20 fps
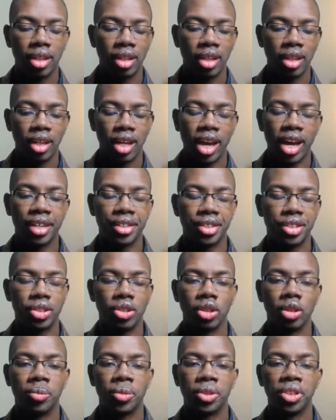astral
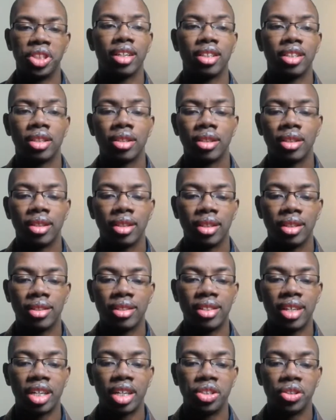project,
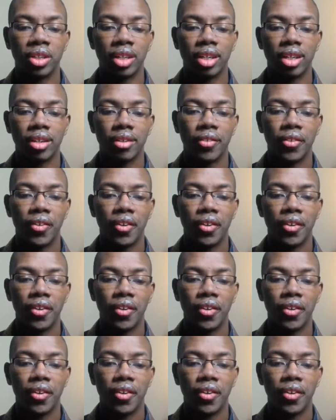etc.